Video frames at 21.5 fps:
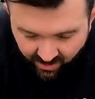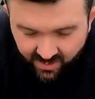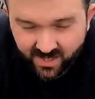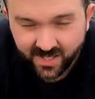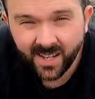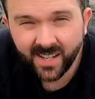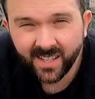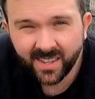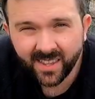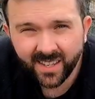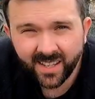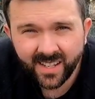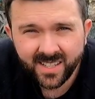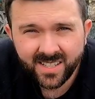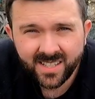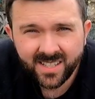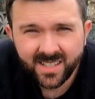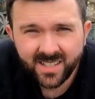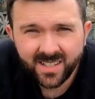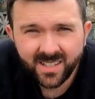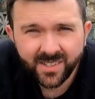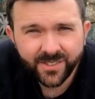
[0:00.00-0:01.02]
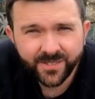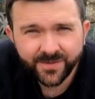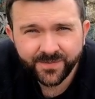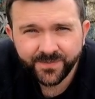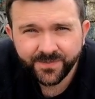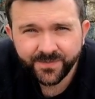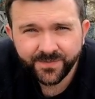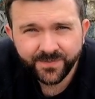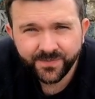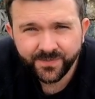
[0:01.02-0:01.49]
just like this,
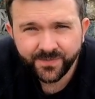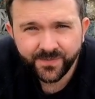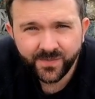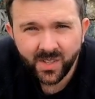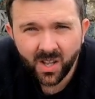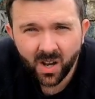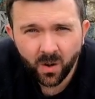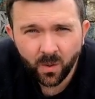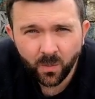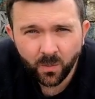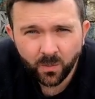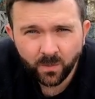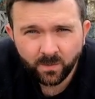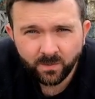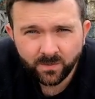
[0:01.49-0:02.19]
no.